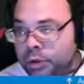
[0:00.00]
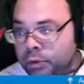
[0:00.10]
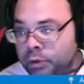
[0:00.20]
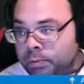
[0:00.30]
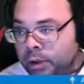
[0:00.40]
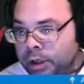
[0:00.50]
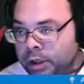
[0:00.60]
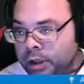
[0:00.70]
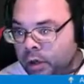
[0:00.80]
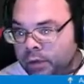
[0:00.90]
you
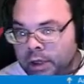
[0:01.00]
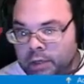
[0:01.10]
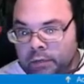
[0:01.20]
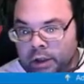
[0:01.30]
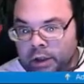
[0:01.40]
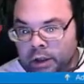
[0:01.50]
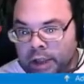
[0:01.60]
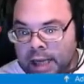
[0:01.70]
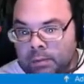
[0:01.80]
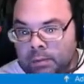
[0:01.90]
put over here for your
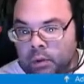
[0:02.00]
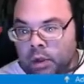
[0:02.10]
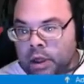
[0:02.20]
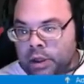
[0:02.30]
label.